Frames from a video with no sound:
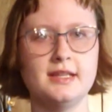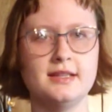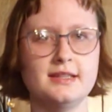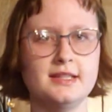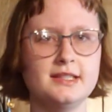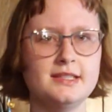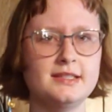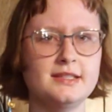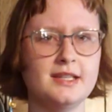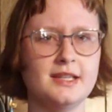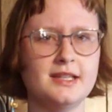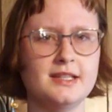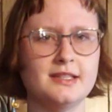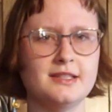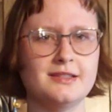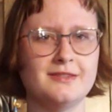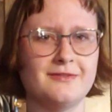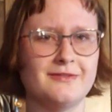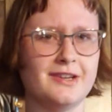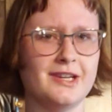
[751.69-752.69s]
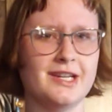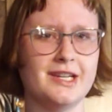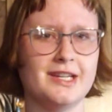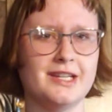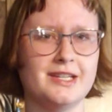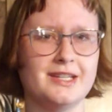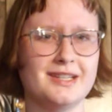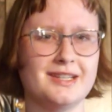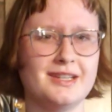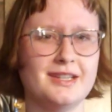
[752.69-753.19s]
This side is
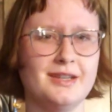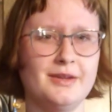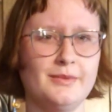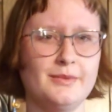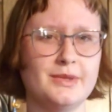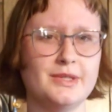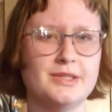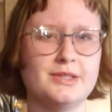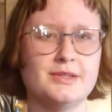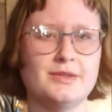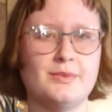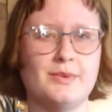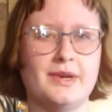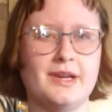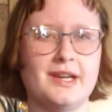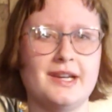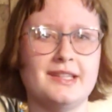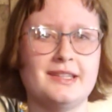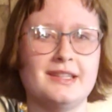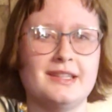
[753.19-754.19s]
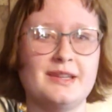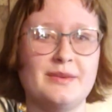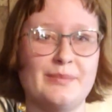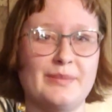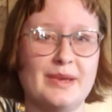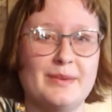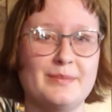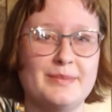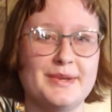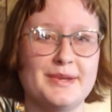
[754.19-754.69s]
fine, which is why I think
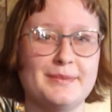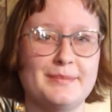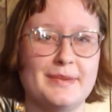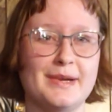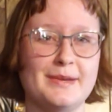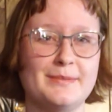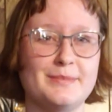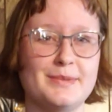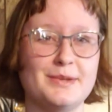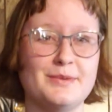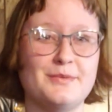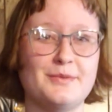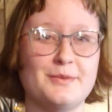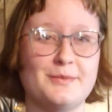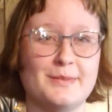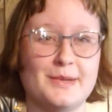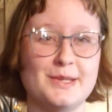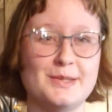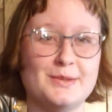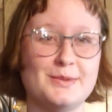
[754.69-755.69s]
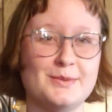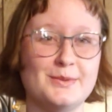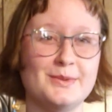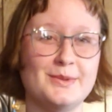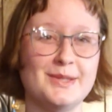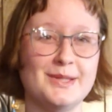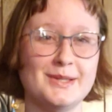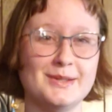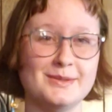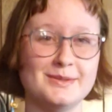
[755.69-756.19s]
maybe it might be for my
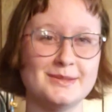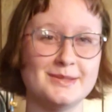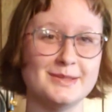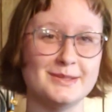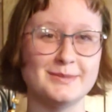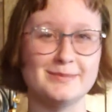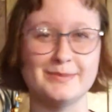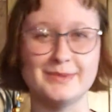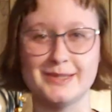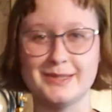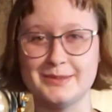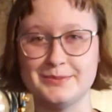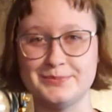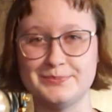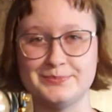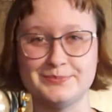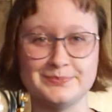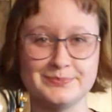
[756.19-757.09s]
scoliosis, but